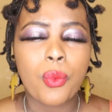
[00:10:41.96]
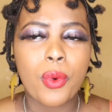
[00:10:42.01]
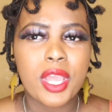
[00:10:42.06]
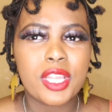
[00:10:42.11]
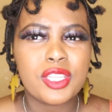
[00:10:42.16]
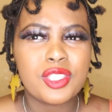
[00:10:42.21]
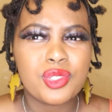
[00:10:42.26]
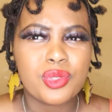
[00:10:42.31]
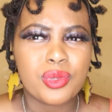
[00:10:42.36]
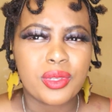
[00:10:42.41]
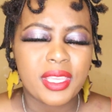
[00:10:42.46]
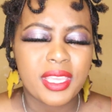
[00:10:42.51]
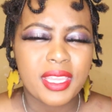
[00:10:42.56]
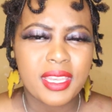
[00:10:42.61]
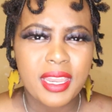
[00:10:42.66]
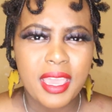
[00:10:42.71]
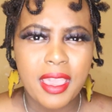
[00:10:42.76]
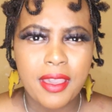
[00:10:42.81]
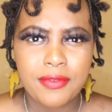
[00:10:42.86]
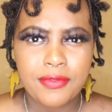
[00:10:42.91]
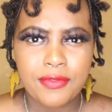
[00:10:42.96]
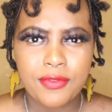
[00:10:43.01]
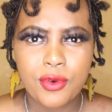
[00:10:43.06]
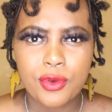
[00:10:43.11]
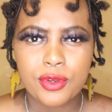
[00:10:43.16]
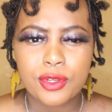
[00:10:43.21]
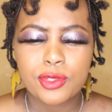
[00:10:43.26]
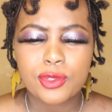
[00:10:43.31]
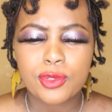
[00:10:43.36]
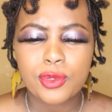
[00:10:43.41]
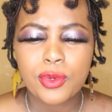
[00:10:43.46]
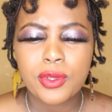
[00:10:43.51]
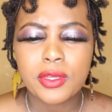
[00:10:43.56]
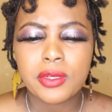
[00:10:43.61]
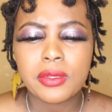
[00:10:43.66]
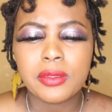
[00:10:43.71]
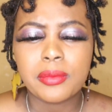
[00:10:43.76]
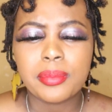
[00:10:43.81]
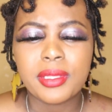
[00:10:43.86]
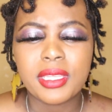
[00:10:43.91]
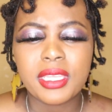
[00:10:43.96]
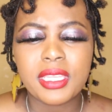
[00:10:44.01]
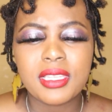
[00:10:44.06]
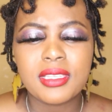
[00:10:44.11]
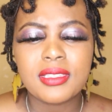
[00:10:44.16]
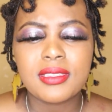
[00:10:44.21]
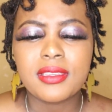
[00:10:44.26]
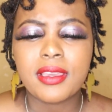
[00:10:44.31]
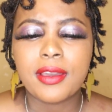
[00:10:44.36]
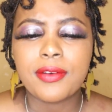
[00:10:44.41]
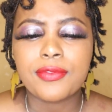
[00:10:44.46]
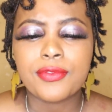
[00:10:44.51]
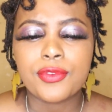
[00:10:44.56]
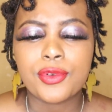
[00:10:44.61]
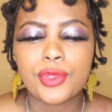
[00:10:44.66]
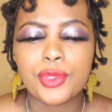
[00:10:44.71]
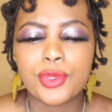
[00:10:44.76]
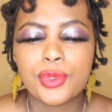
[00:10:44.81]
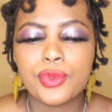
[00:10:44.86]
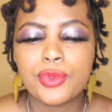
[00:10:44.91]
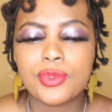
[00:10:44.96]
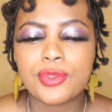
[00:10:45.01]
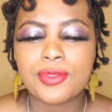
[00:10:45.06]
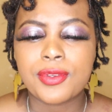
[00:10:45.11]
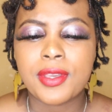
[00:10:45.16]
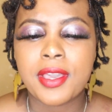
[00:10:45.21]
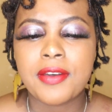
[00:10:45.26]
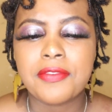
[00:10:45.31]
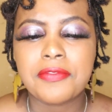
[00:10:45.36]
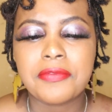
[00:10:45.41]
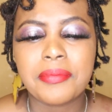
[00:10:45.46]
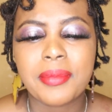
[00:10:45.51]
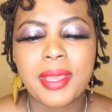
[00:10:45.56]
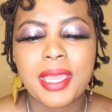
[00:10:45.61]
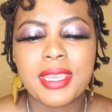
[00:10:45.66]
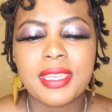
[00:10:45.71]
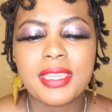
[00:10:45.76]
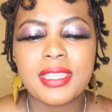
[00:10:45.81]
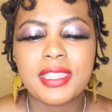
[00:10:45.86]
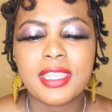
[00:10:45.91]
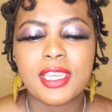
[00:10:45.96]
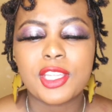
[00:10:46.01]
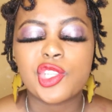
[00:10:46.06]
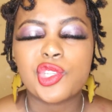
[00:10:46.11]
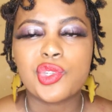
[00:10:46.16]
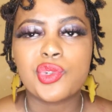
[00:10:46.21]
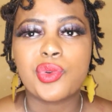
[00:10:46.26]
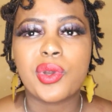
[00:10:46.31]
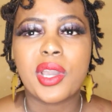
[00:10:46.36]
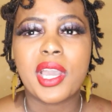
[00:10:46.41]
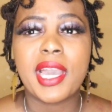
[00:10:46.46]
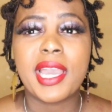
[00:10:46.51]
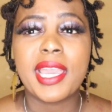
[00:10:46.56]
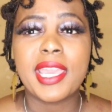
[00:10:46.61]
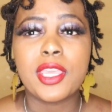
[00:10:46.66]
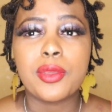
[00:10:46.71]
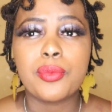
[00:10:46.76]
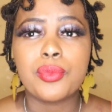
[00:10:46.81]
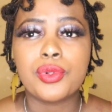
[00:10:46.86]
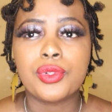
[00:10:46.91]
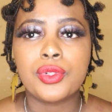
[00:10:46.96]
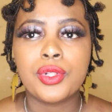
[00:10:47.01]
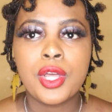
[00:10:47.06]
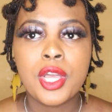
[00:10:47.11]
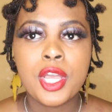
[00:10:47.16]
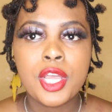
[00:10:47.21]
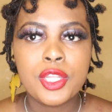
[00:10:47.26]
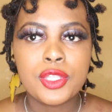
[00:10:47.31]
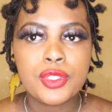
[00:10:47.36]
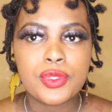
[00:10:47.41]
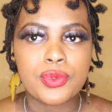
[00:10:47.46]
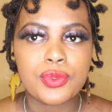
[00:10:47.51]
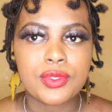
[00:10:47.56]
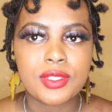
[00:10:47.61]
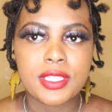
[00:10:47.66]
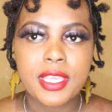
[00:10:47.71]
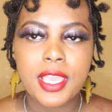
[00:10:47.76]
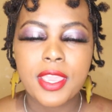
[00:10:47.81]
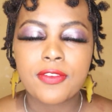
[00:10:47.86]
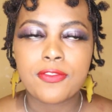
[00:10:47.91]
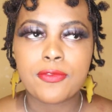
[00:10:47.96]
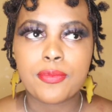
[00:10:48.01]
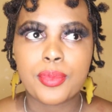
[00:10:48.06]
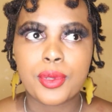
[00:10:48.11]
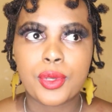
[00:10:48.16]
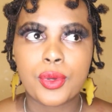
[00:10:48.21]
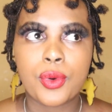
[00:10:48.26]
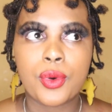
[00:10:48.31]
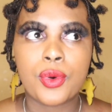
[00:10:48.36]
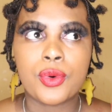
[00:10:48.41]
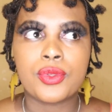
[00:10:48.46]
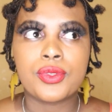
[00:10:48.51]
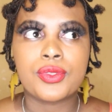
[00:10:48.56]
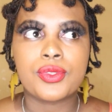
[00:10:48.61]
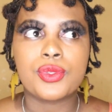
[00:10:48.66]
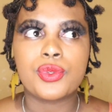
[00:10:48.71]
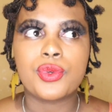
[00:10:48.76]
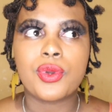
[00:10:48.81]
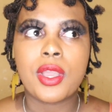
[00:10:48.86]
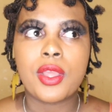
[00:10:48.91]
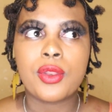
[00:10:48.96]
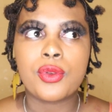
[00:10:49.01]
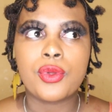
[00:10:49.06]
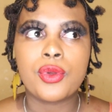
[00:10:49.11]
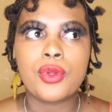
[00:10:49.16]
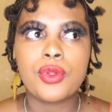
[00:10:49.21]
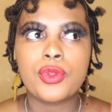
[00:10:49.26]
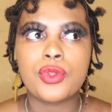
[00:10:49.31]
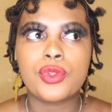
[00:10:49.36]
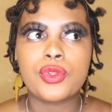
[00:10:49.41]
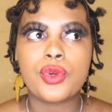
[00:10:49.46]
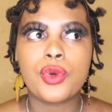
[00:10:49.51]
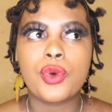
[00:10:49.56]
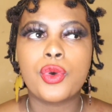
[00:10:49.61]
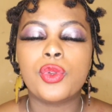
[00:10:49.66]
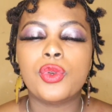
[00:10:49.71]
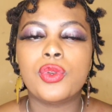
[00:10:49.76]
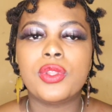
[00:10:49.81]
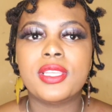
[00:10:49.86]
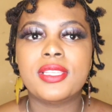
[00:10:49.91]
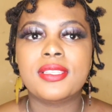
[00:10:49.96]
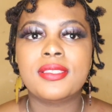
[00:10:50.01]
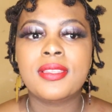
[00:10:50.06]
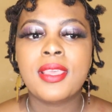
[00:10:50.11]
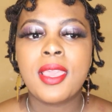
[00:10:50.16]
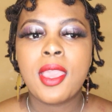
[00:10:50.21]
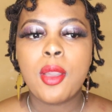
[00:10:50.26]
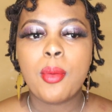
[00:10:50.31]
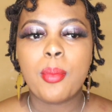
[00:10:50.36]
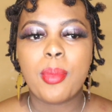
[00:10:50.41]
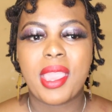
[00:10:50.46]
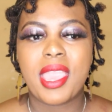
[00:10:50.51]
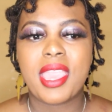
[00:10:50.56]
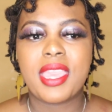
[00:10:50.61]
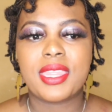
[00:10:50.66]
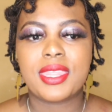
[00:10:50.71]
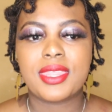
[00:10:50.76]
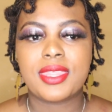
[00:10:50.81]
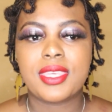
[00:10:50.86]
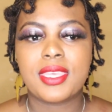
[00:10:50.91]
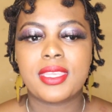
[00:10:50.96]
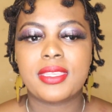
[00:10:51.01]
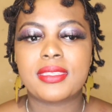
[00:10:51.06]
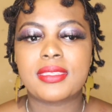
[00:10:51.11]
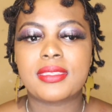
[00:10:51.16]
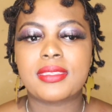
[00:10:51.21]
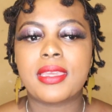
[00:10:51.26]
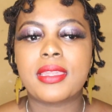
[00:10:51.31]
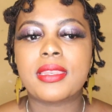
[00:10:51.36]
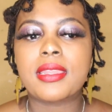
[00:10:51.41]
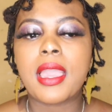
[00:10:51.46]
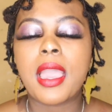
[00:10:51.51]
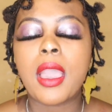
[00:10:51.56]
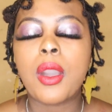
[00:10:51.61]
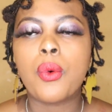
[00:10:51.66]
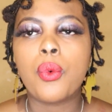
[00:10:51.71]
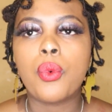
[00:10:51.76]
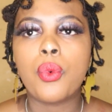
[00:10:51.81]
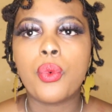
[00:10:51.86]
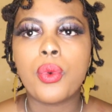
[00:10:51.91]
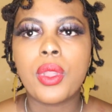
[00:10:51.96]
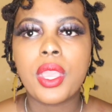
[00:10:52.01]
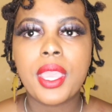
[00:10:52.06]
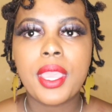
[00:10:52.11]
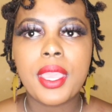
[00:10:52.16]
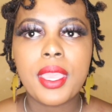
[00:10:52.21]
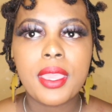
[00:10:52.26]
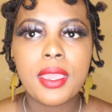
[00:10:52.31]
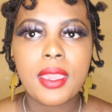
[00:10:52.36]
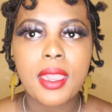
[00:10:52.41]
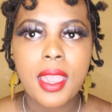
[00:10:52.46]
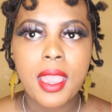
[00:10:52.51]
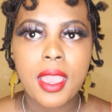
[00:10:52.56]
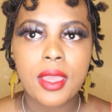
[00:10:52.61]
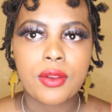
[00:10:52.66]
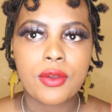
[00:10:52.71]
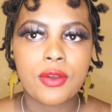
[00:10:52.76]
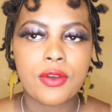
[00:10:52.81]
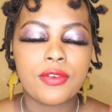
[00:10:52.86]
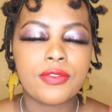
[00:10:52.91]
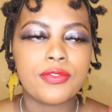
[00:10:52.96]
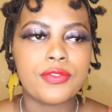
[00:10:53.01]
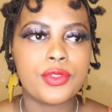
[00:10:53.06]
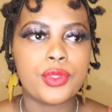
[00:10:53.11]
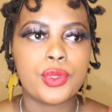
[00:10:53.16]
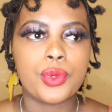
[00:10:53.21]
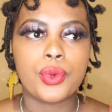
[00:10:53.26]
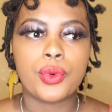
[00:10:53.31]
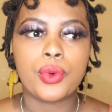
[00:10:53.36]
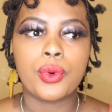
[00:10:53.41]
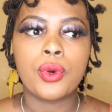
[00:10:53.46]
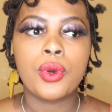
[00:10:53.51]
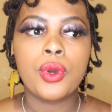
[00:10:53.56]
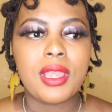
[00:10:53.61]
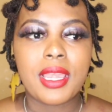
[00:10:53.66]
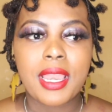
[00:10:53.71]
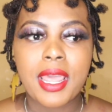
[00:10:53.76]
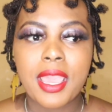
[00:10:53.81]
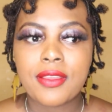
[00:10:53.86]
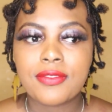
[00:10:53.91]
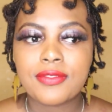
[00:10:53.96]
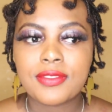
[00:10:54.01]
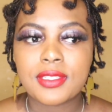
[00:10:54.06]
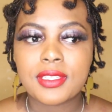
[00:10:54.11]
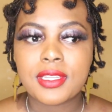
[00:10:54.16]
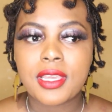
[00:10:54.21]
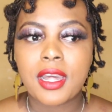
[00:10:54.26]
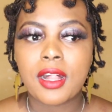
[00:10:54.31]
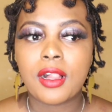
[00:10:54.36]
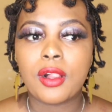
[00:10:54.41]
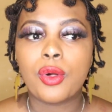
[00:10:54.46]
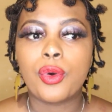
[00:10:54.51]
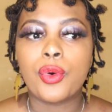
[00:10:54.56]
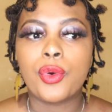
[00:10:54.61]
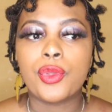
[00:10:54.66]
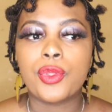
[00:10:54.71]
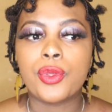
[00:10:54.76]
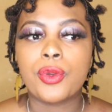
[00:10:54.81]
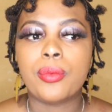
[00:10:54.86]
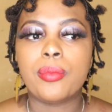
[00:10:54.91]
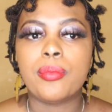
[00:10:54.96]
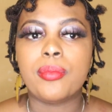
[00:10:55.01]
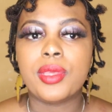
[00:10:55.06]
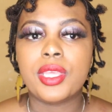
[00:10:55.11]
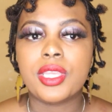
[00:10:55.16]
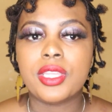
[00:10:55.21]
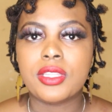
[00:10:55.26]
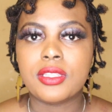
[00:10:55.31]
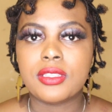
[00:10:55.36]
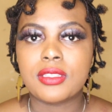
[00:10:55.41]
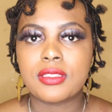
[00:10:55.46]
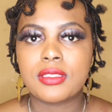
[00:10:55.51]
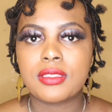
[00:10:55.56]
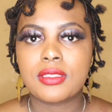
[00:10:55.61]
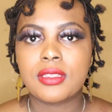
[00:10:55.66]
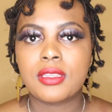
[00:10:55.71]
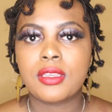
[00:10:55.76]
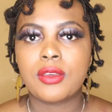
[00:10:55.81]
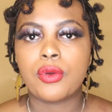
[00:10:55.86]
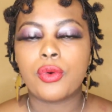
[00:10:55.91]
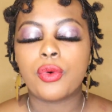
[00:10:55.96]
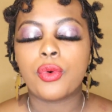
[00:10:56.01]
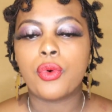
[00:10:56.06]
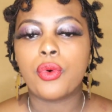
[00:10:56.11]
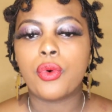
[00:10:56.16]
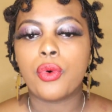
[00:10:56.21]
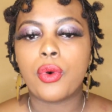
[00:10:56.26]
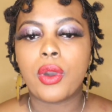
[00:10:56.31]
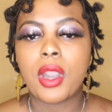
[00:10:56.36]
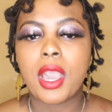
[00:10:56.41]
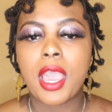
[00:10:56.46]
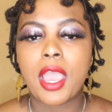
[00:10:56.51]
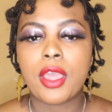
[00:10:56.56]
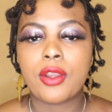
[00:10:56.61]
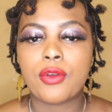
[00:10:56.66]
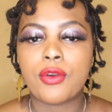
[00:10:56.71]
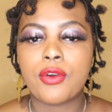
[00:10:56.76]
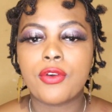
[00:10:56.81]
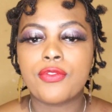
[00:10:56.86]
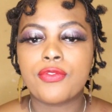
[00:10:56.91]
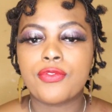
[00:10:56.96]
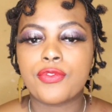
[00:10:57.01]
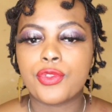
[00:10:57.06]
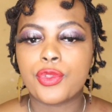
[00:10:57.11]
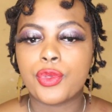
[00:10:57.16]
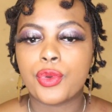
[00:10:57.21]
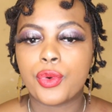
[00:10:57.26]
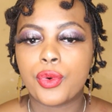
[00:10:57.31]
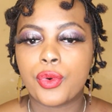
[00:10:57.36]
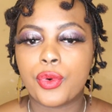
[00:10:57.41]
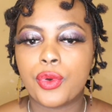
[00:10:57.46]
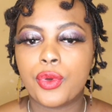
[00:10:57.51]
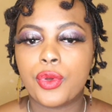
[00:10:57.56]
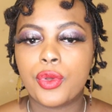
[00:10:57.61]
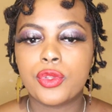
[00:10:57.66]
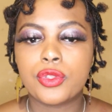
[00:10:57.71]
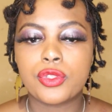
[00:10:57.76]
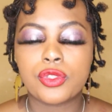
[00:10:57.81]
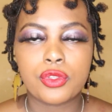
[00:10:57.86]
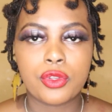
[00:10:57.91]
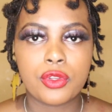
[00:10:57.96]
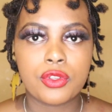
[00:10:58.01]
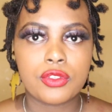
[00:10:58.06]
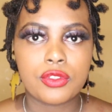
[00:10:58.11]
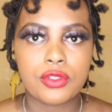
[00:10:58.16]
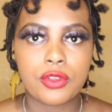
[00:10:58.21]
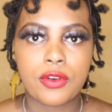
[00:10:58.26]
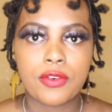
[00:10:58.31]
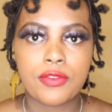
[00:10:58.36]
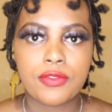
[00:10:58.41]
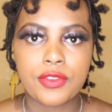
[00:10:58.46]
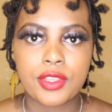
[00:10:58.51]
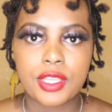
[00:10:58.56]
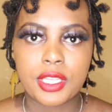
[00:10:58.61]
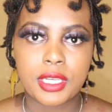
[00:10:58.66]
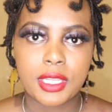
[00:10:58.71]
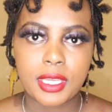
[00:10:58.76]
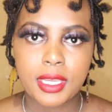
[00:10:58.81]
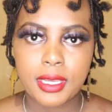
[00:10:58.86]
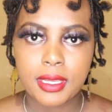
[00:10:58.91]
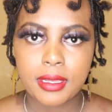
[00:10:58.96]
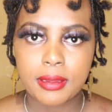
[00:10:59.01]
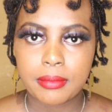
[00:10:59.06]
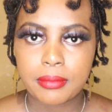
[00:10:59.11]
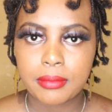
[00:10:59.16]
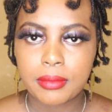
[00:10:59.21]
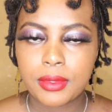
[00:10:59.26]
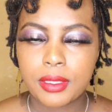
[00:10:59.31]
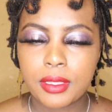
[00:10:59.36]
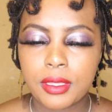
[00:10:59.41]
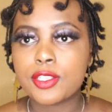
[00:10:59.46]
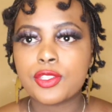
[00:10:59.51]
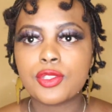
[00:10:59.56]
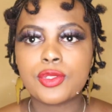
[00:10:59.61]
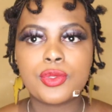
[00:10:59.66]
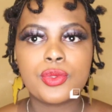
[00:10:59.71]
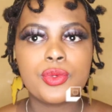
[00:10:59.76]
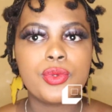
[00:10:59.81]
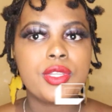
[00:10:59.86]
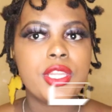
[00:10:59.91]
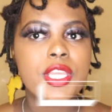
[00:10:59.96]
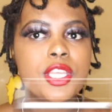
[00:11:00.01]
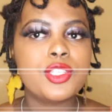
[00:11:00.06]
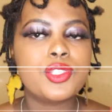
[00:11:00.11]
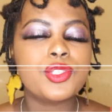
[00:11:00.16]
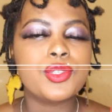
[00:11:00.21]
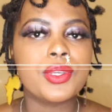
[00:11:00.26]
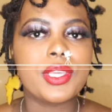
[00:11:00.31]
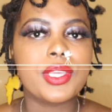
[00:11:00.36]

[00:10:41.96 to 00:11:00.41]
what you can afford, so it will be easier for you to have money that you are able to save, because you are not always buying things that are way out of your lifestyle or your means or out of your source of income. As soon as